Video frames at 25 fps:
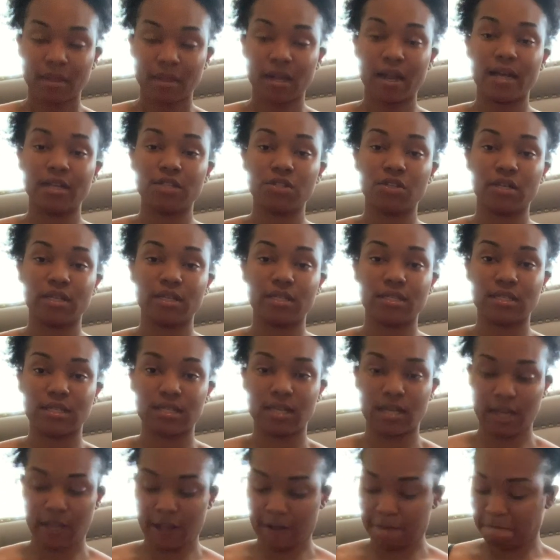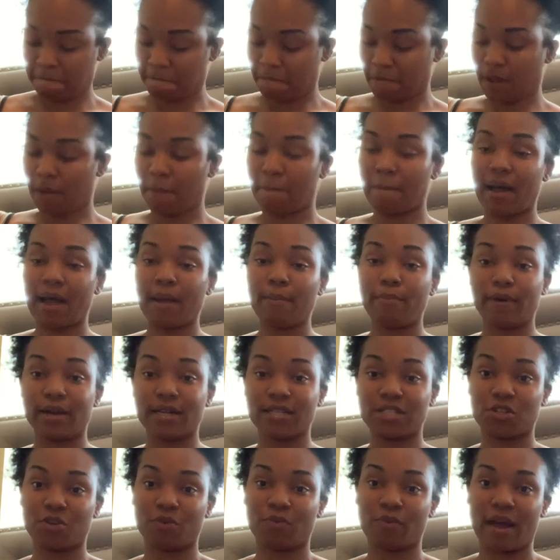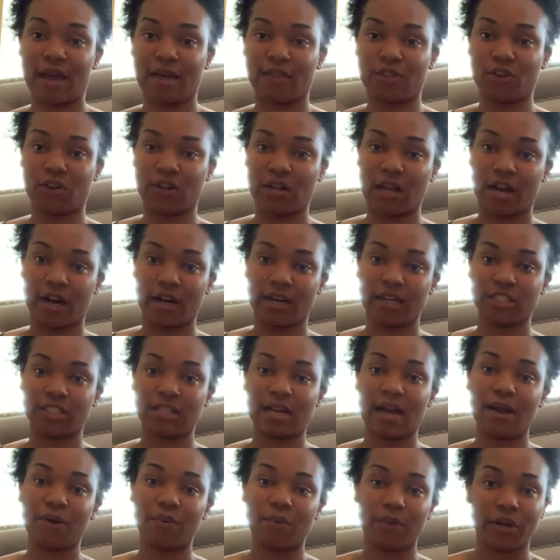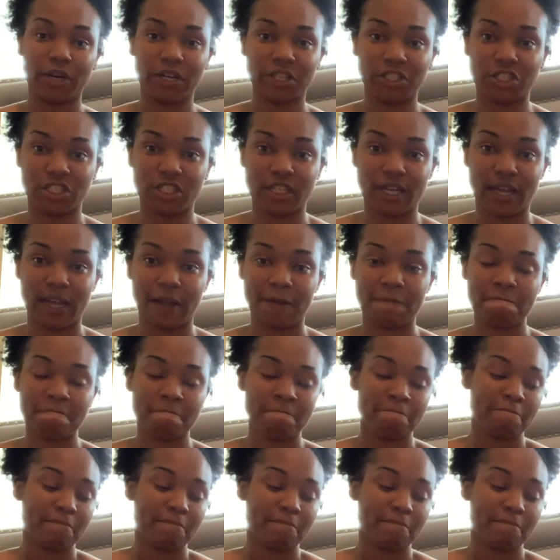As you can see, my breasts are rather large. I wear a G.